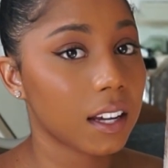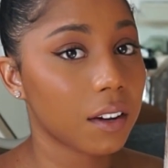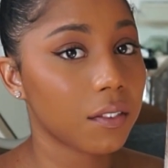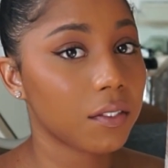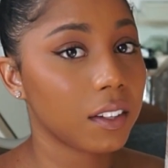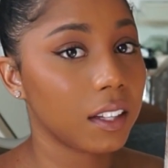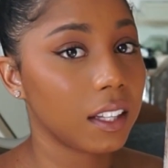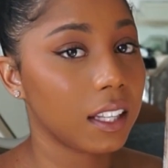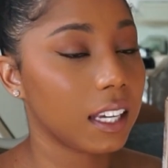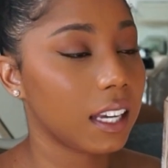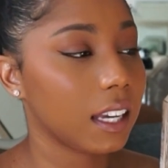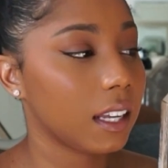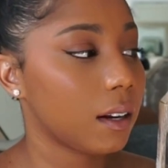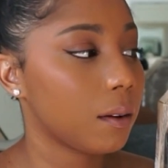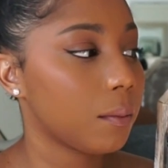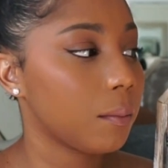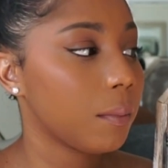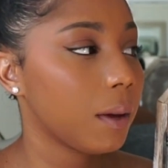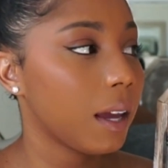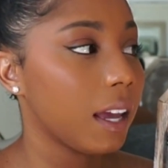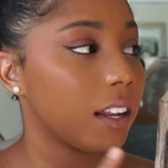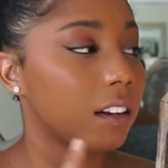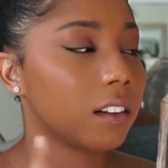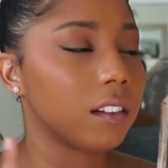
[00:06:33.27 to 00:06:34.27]
definitely get
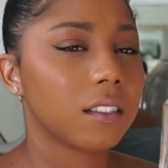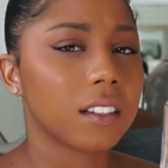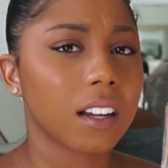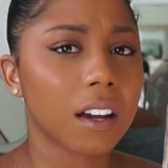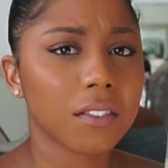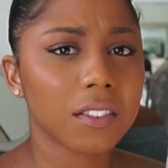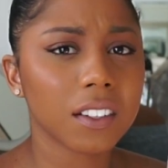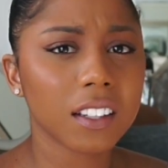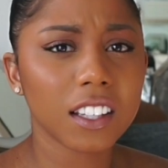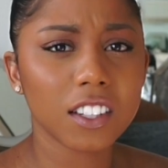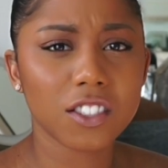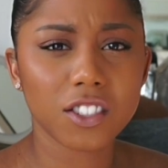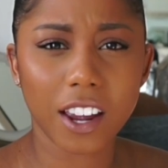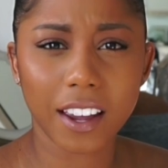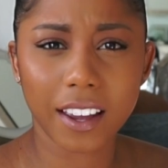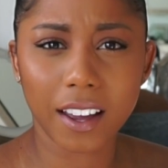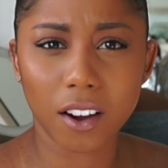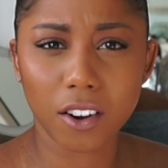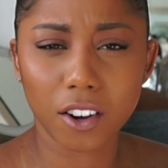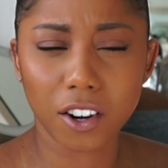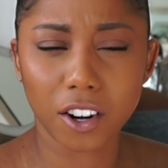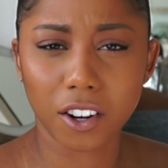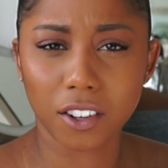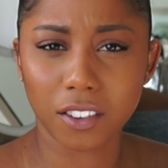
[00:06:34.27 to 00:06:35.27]
them, and definitely check
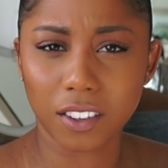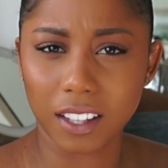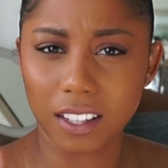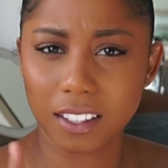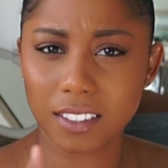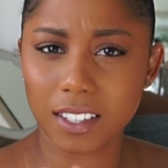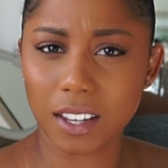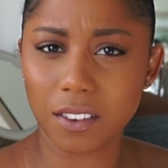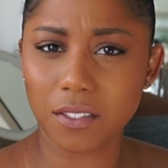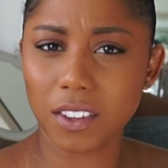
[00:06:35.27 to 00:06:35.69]
out Kirkland's.